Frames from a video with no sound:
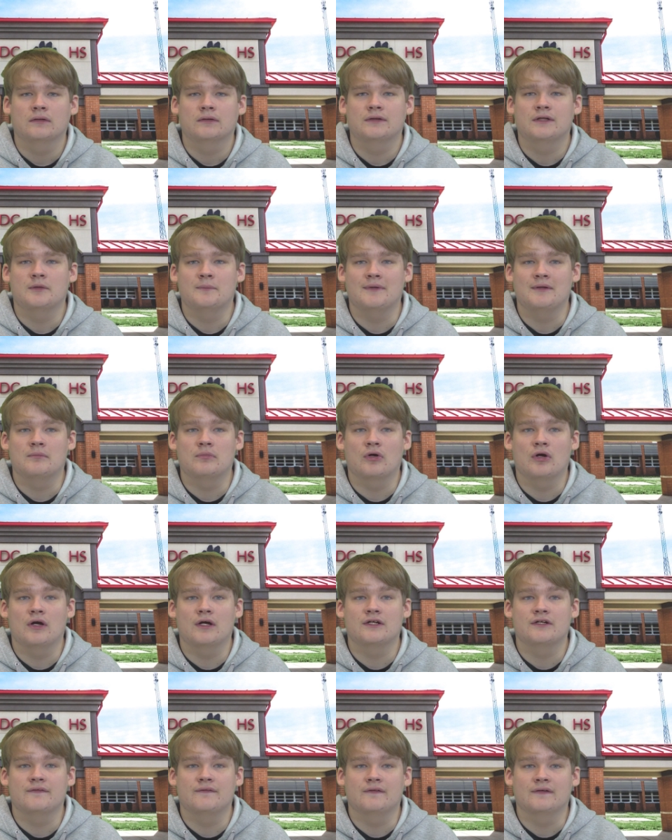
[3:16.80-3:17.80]
can be
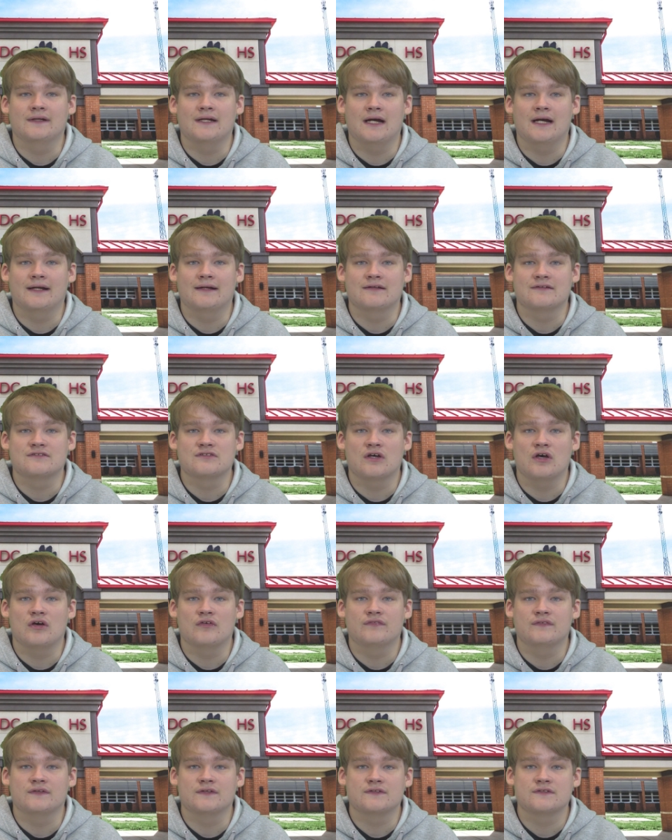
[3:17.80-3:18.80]
brought to the guidance
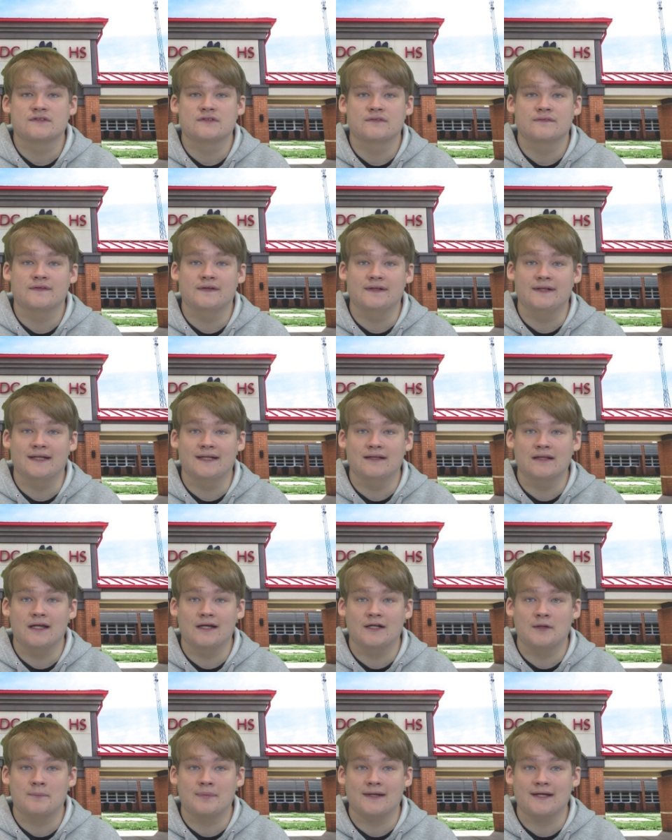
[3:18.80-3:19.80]
office. The
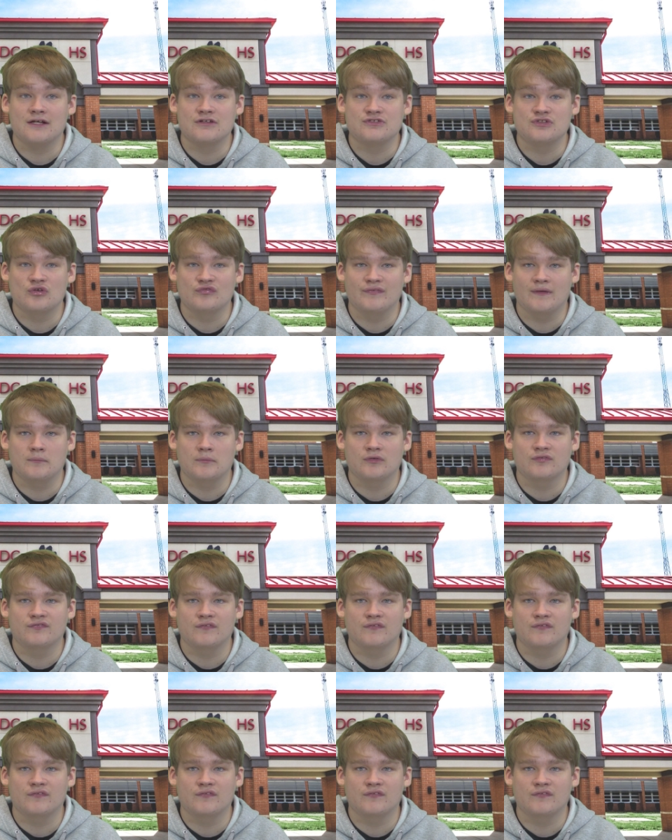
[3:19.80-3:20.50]
deadline to pay is November